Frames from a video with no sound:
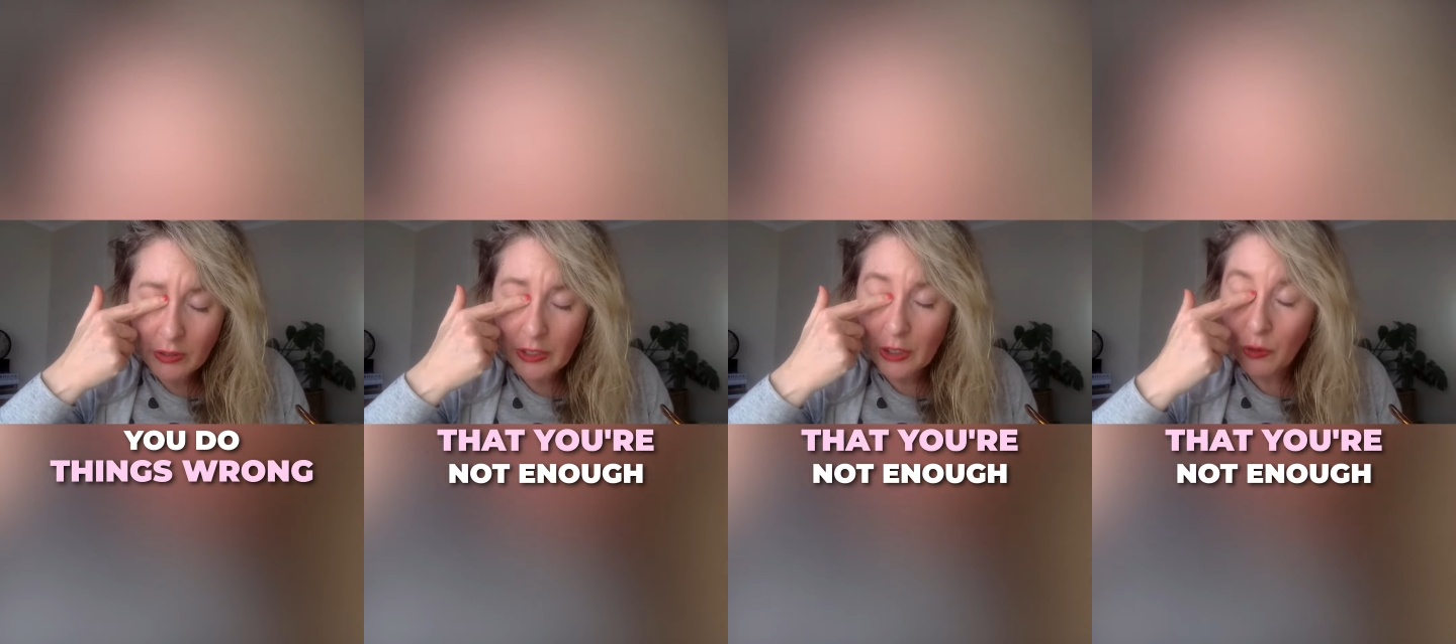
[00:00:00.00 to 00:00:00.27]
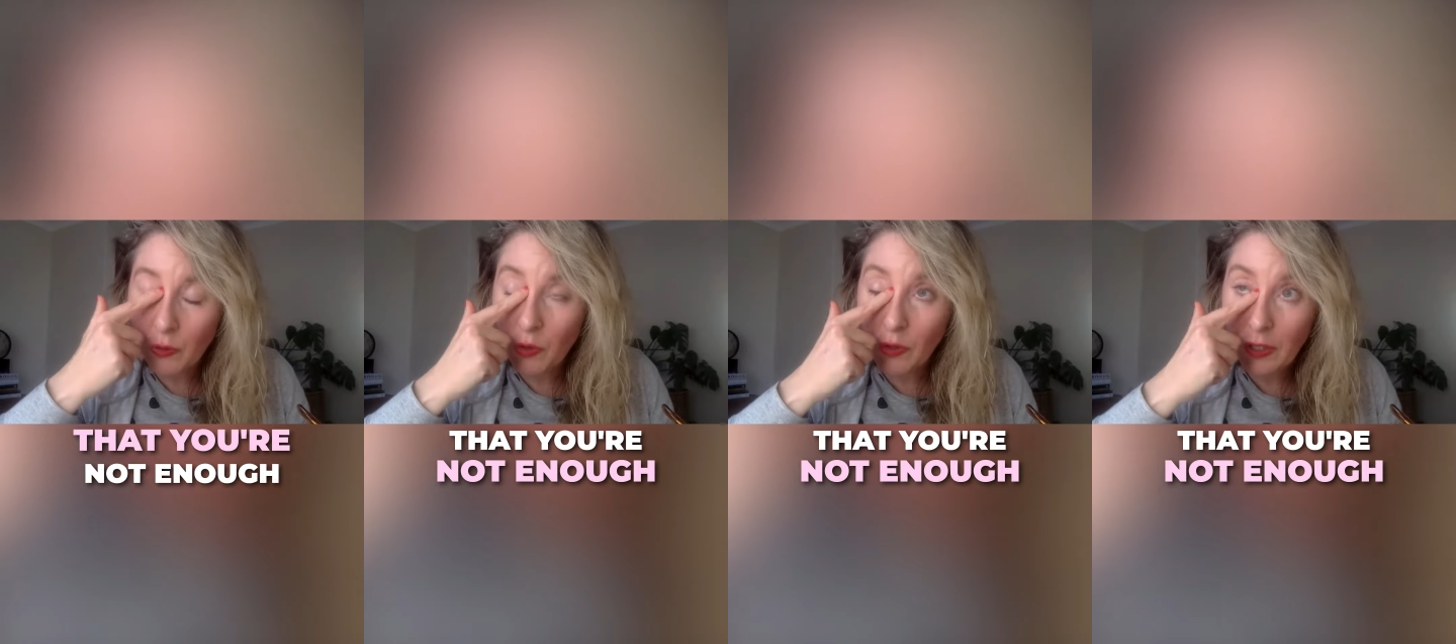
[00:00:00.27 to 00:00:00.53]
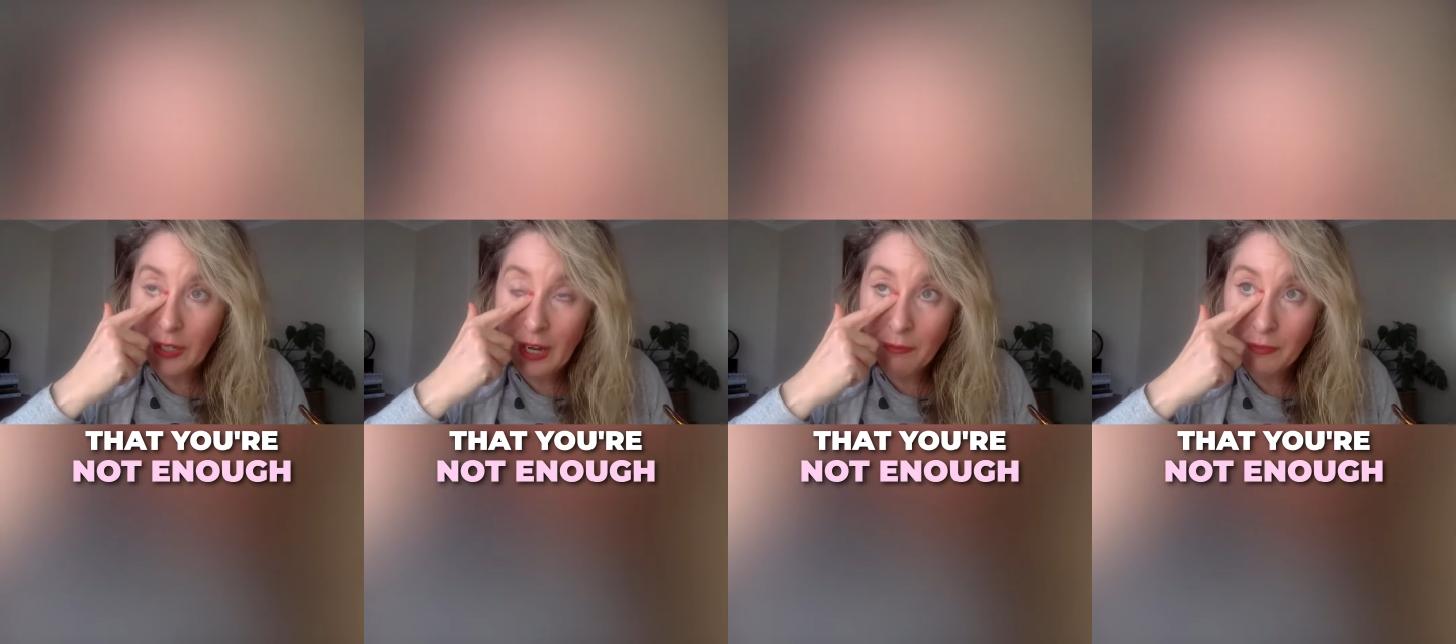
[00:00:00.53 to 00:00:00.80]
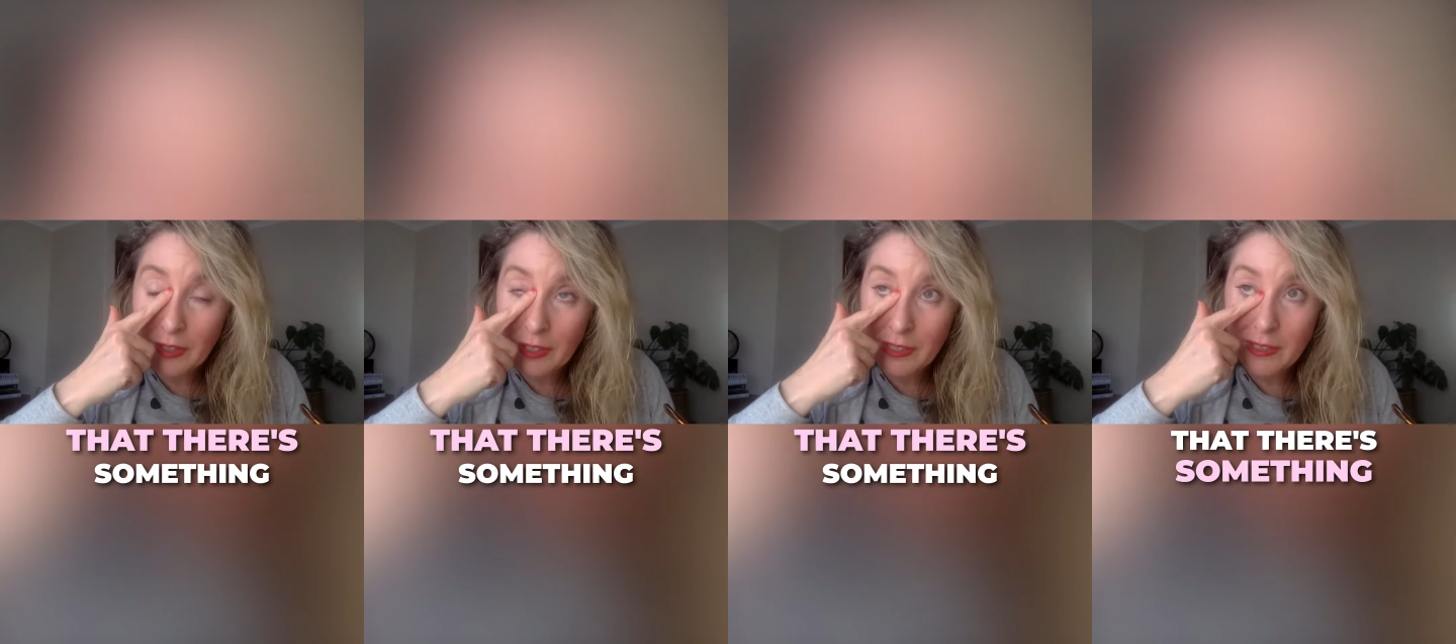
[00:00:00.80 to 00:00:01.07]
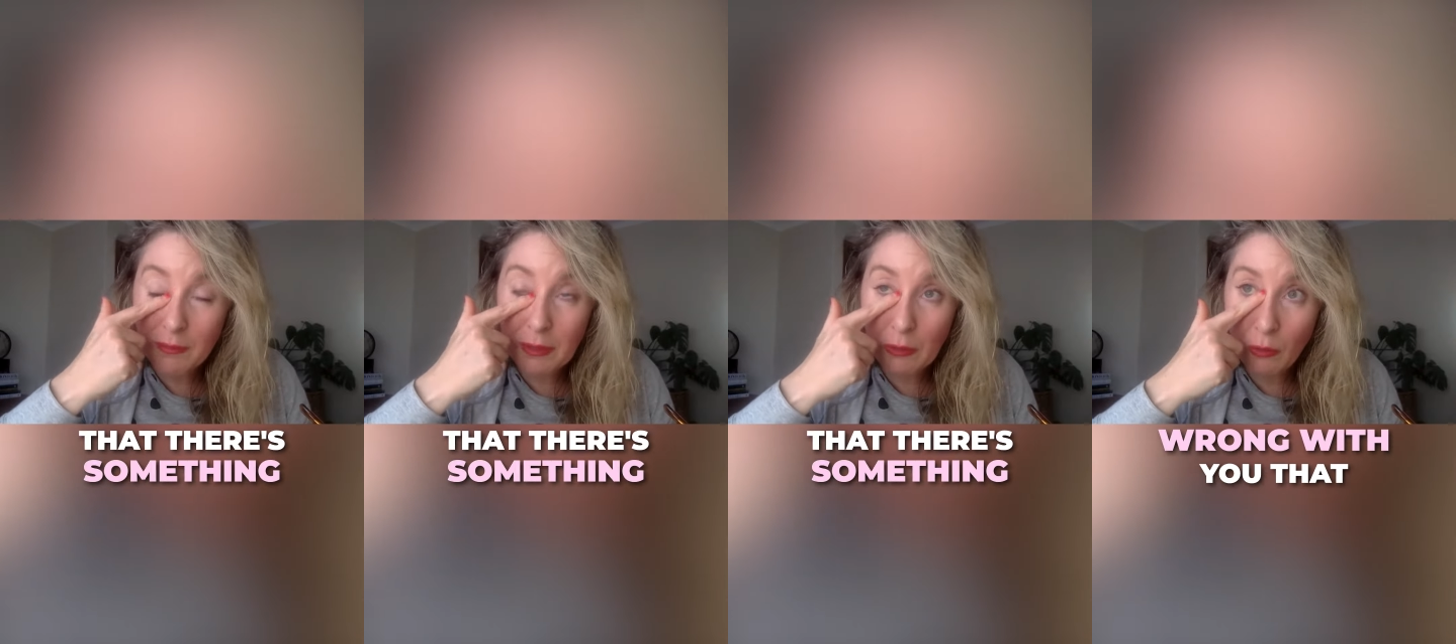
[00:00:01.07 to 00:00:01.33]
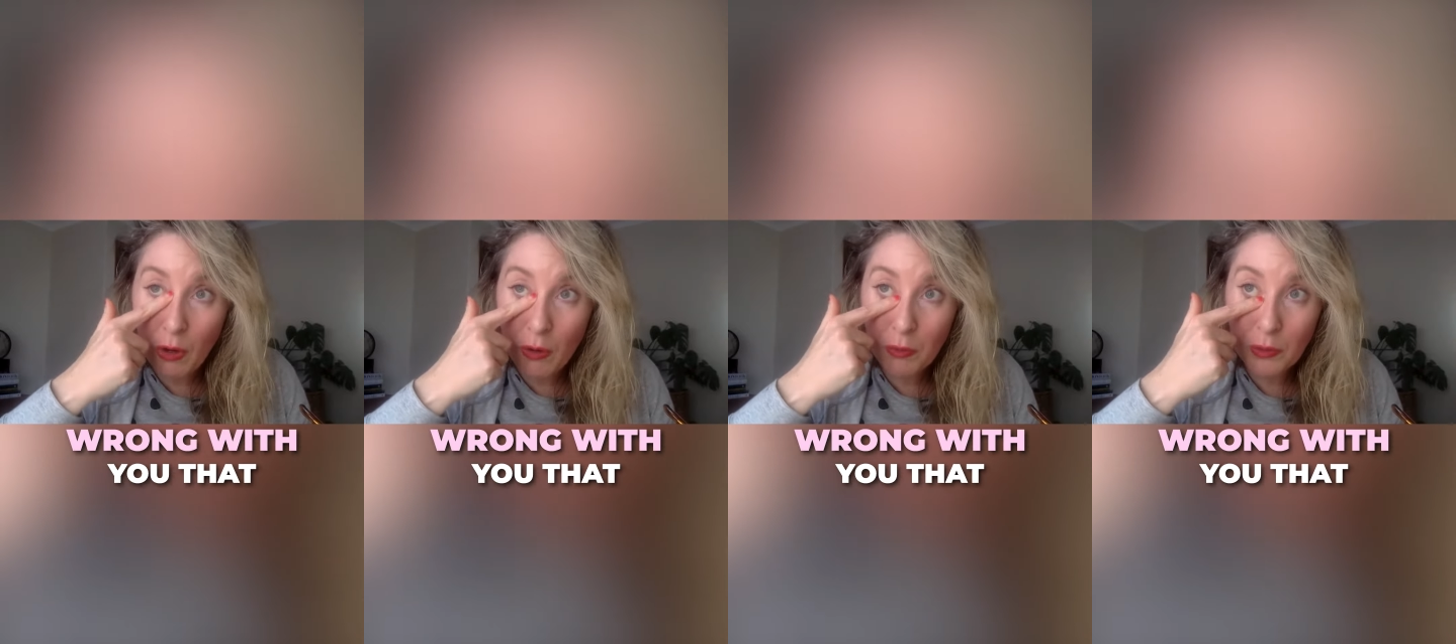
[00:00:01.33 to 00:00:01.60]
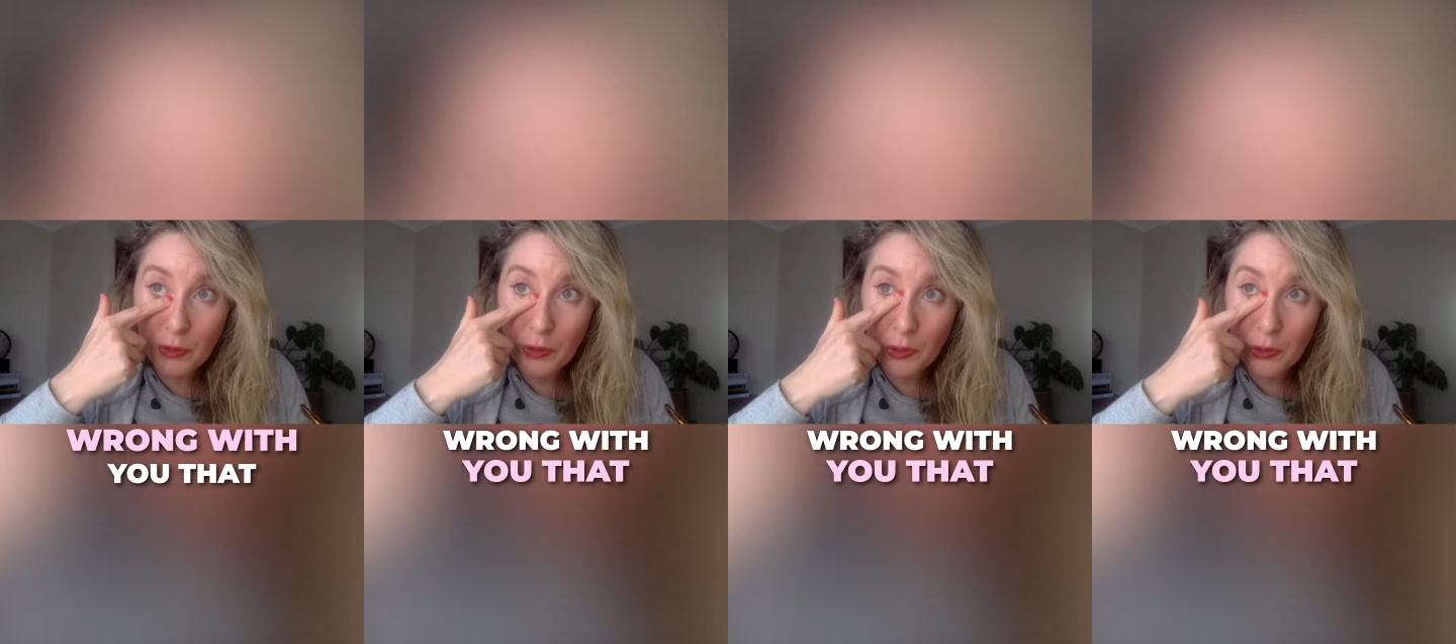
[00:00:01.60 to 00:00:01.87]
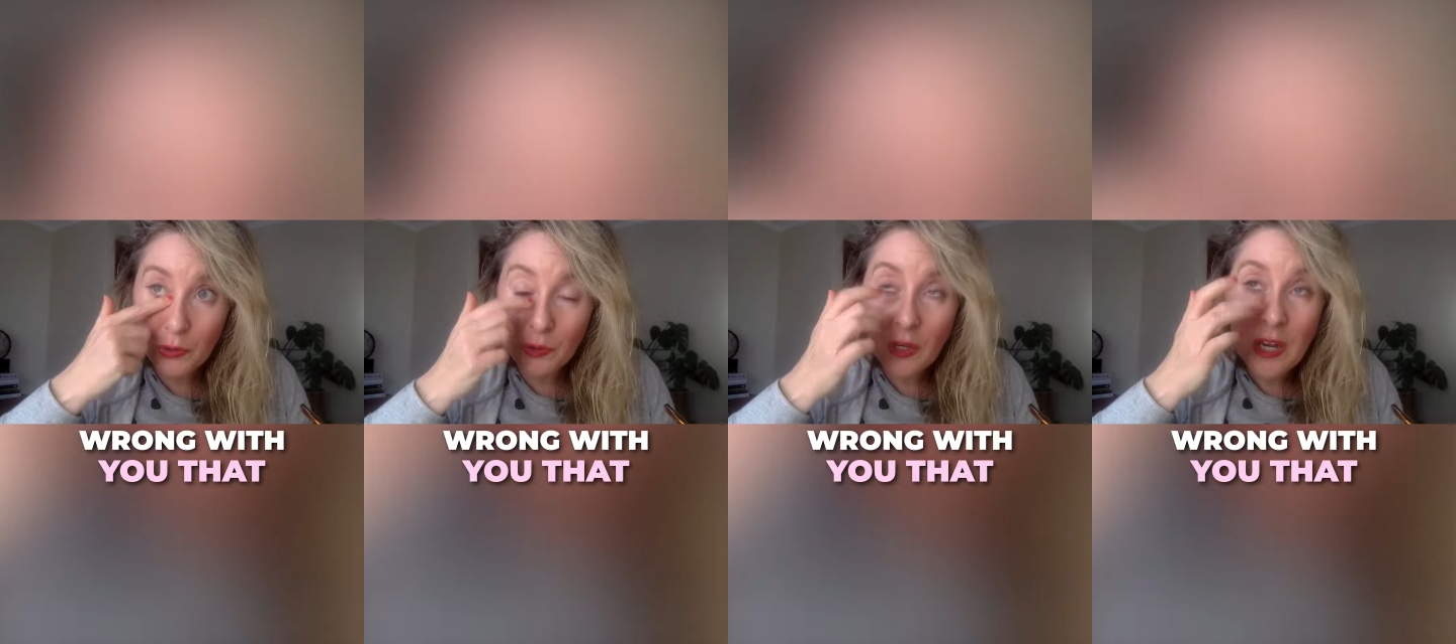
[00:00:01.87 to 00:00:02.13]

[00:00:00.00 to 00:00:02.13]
that you're not enough, that there's something wrong with you,